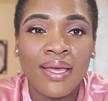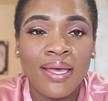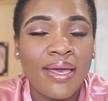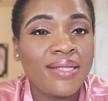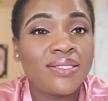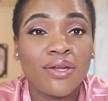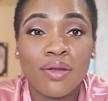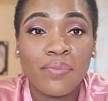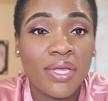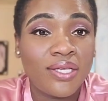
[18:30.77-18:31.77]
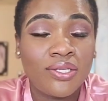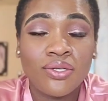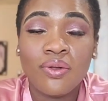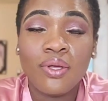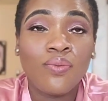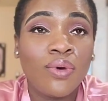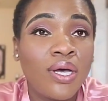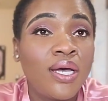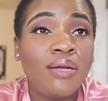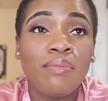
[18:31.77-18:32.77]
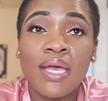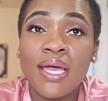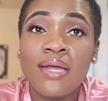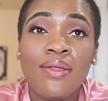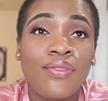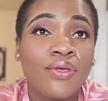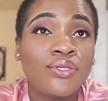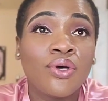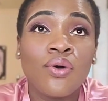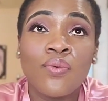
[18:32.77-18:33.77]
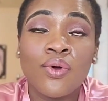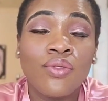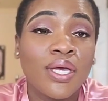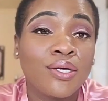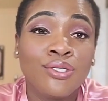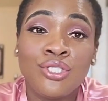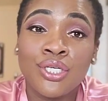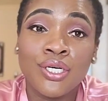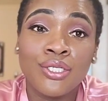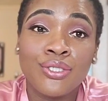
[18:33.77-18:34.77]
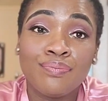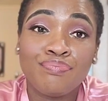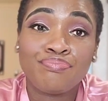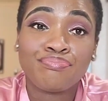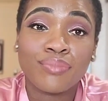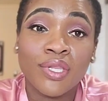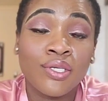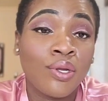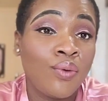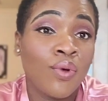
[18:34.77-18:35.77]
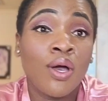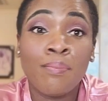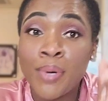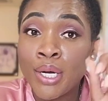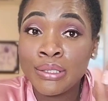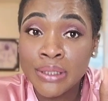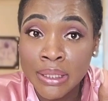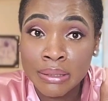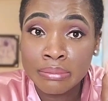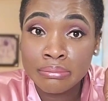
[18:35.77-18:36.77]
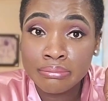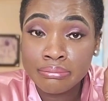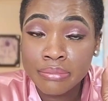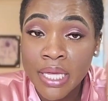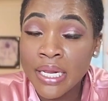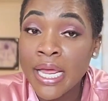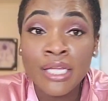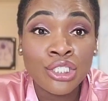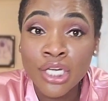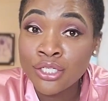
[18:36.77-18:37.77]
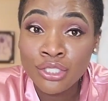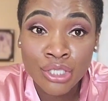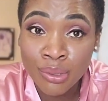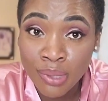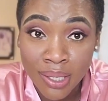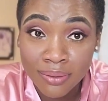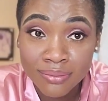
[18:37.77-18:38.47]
It's not our place. There's only one man in this whole world that can judge. There's only one person, and it ain't Judge Judy,